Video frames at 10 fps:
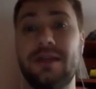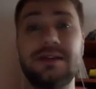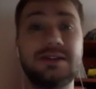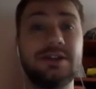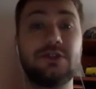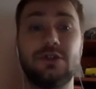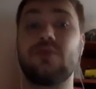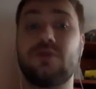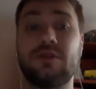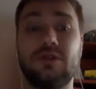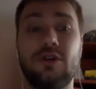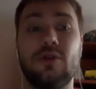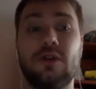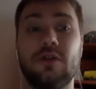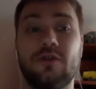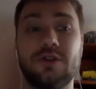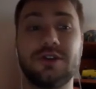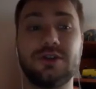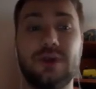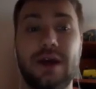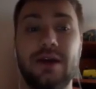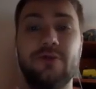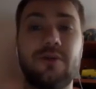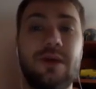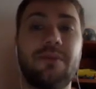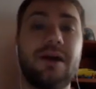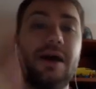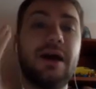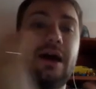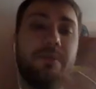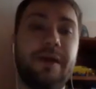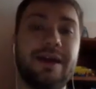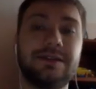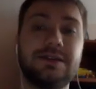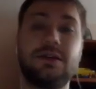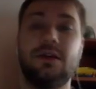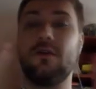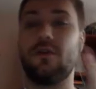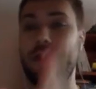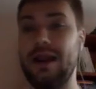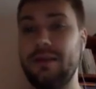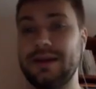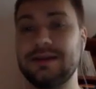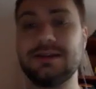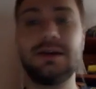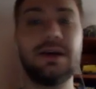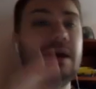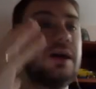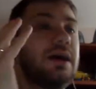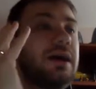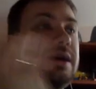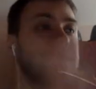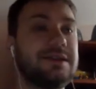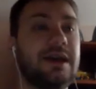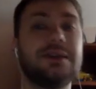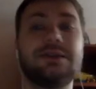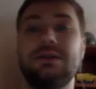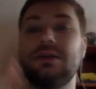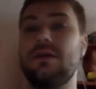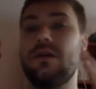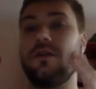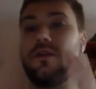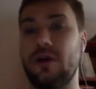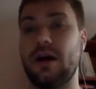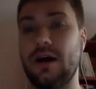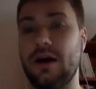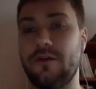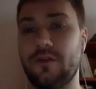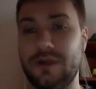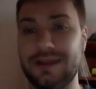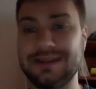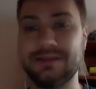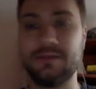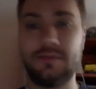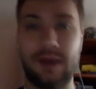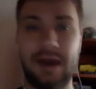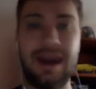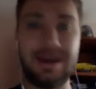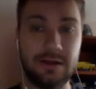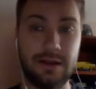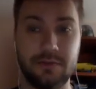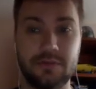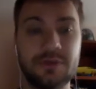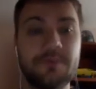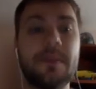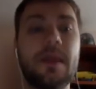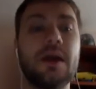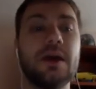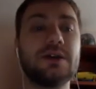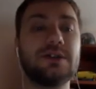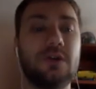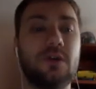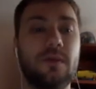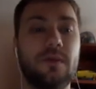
this is not what you're looking for. That's why, remember, append for elements, extend for lists, add an input. So